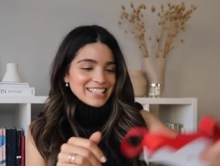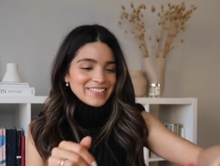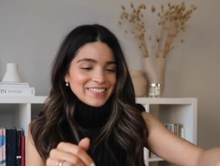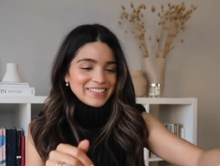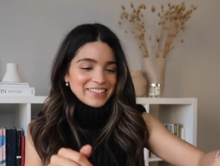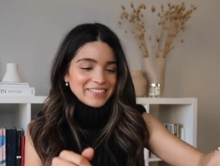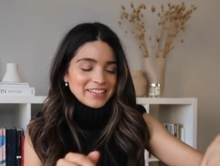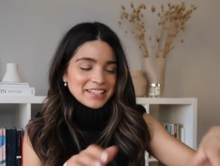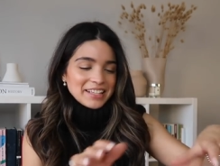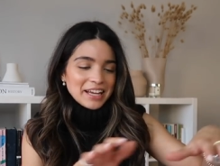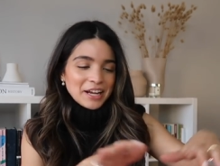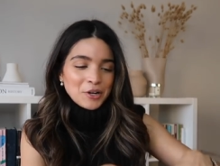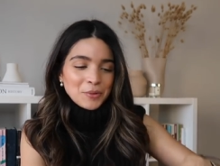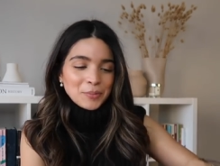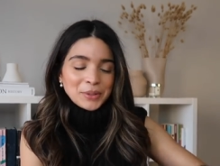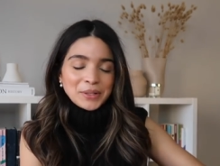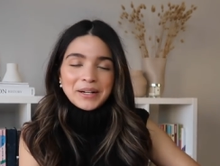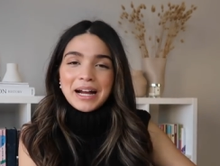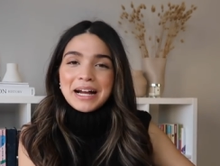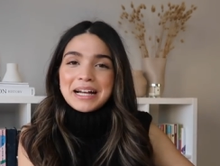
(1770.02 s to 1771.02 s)
so anyways, I
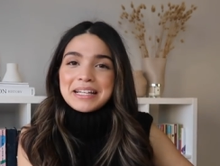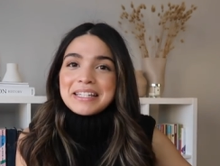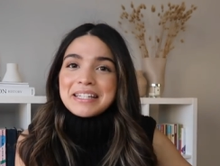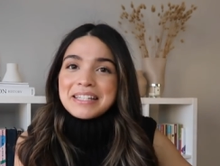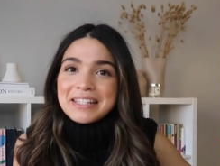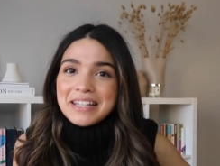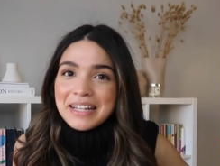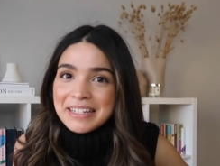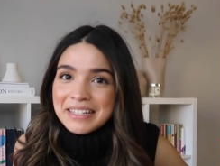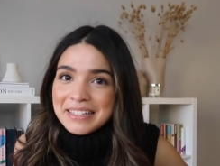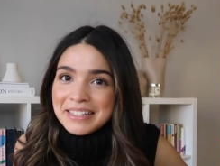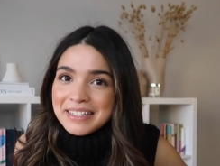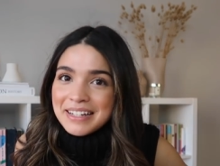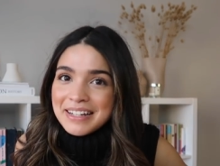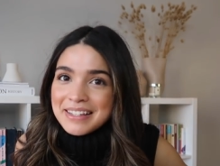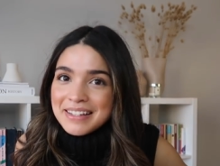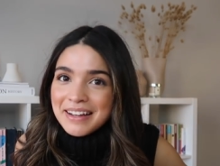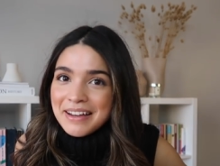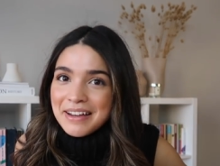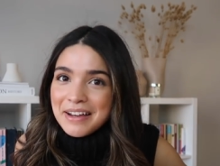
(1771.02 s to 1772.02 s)
hope you're as excited
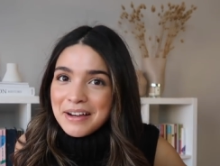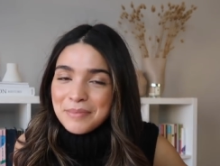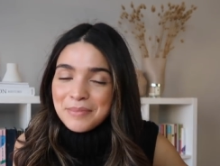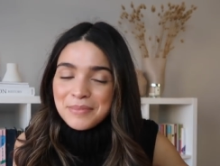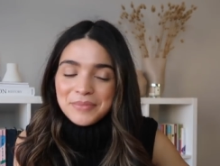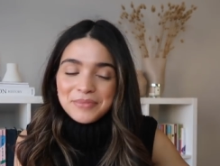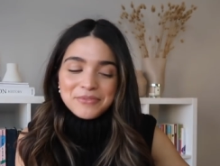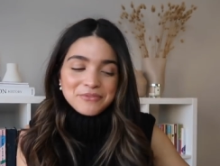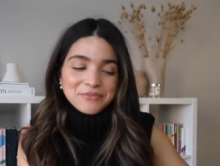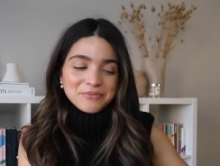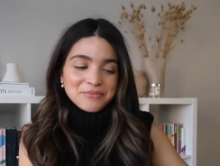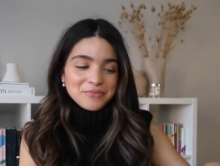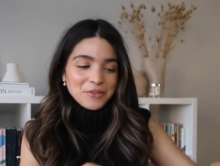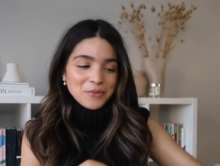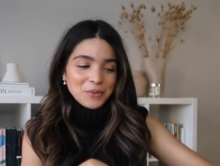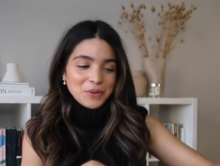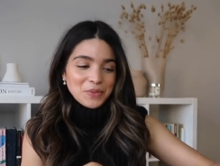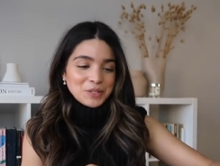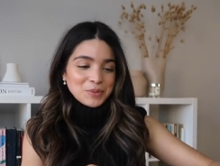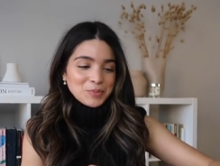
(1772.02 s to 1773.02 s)
as I am
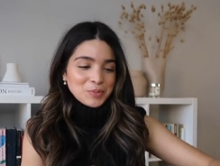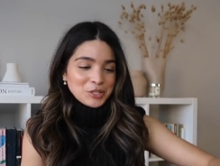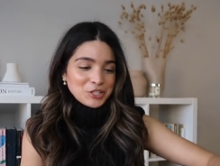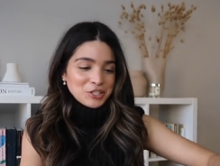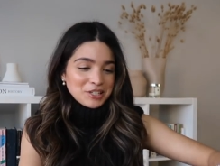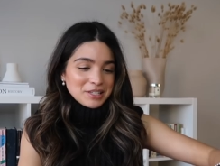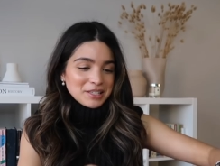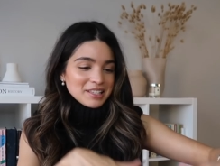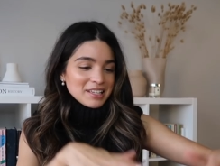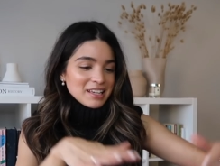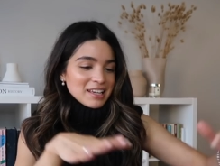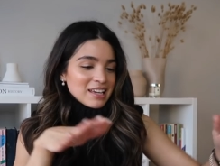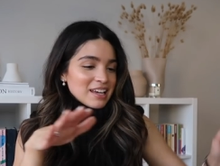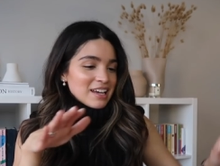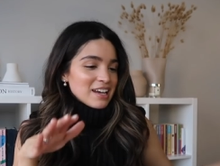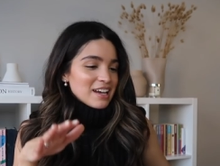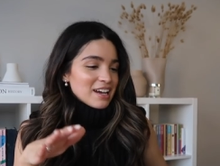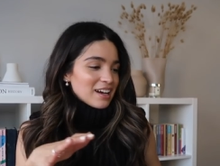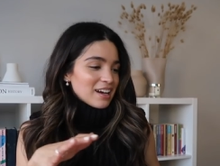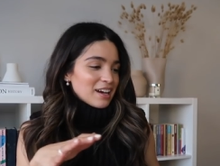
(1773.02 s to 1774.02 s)
with this purchase.
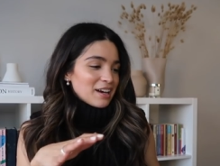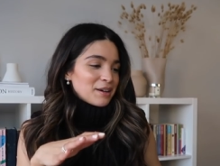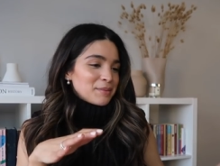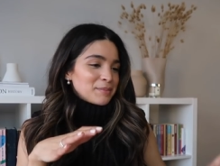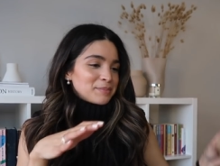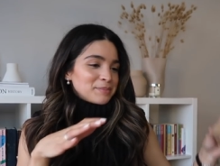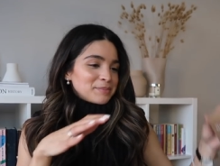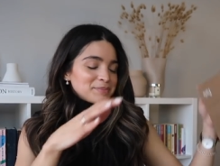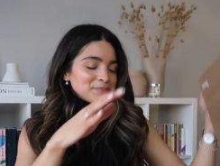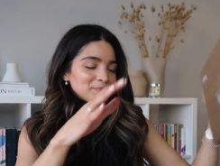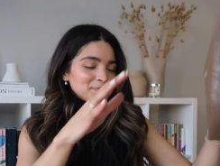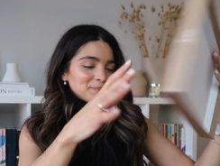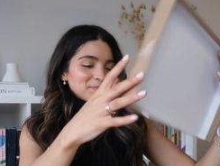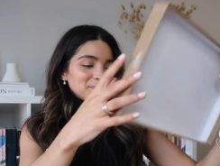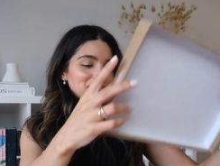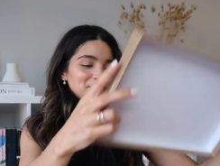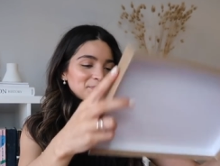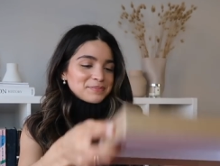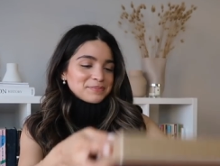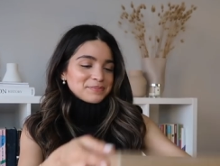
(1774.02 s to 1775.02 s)
Um,
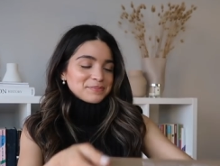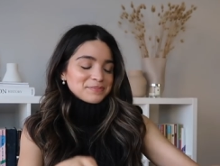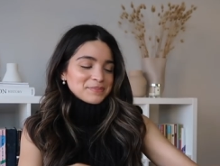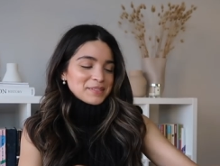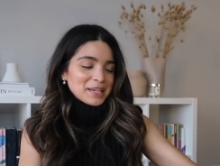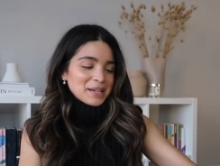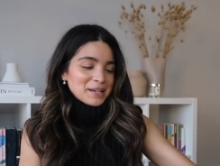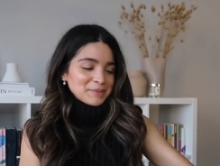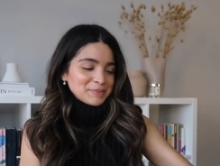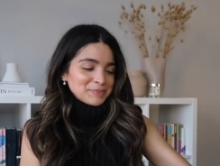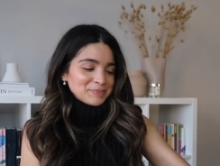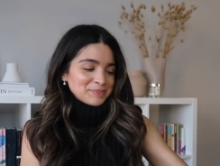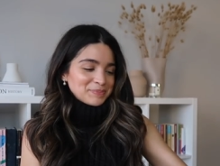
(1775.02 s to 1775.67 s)
yeah.